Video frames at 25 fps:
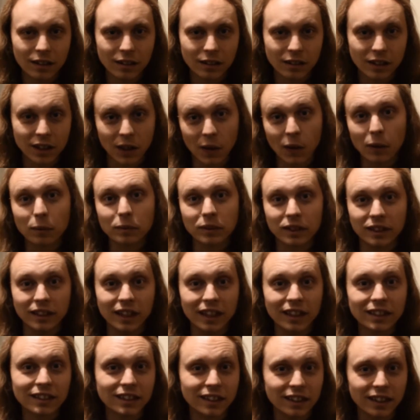go up to the
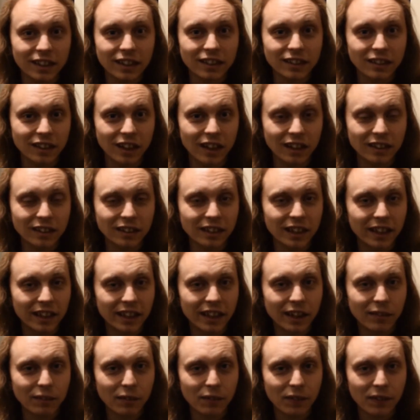attic and take
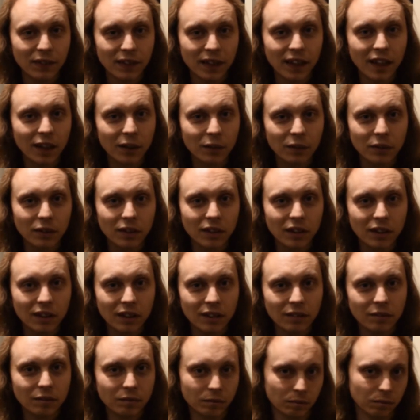everything out that
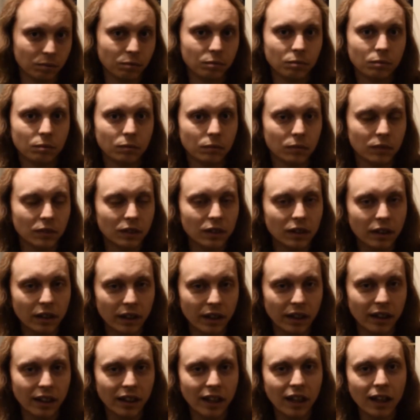
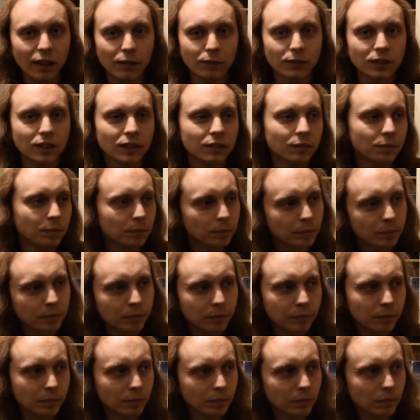he left.
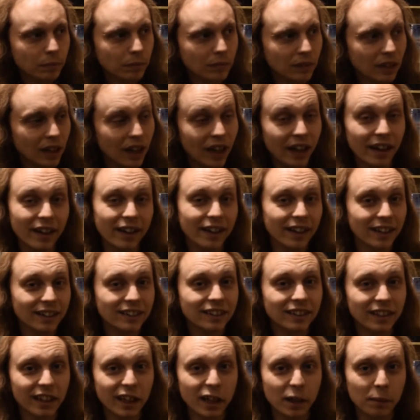And I get
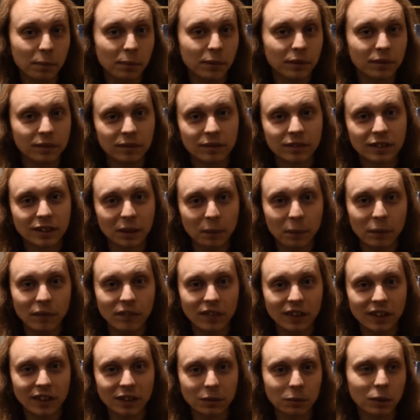to keep some of
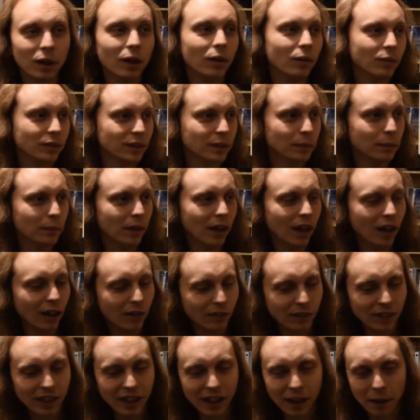it as well. Some
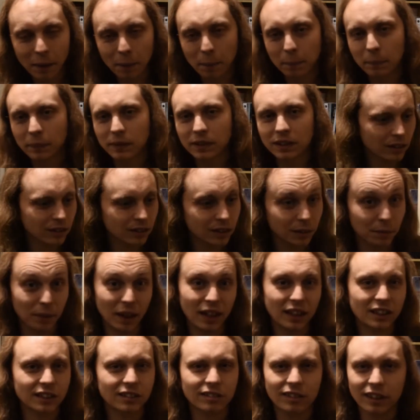lava lamps, some
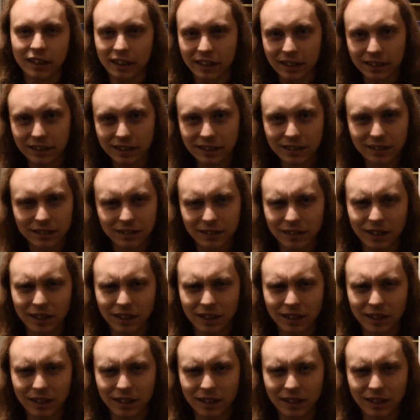ashtrays.